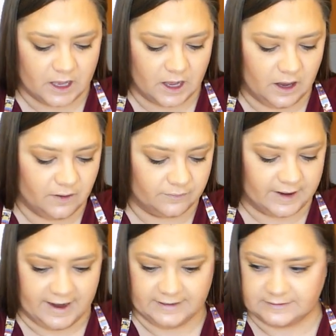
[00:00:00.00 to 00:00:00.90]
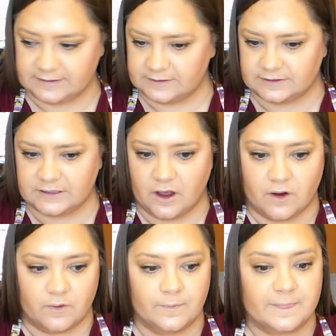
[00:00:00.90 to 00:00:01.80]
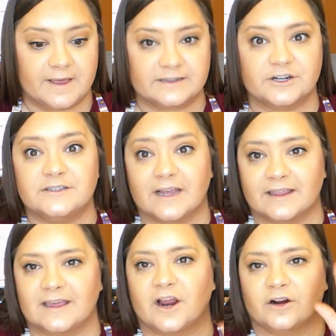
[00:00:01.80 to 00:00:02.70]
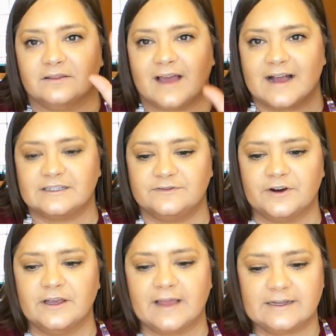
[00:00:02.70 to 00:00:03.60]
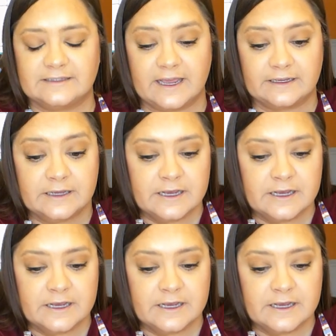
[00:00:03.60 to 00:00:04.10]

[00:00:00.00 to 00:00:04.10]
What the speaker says: All right. So that's our second thing, our very last thing.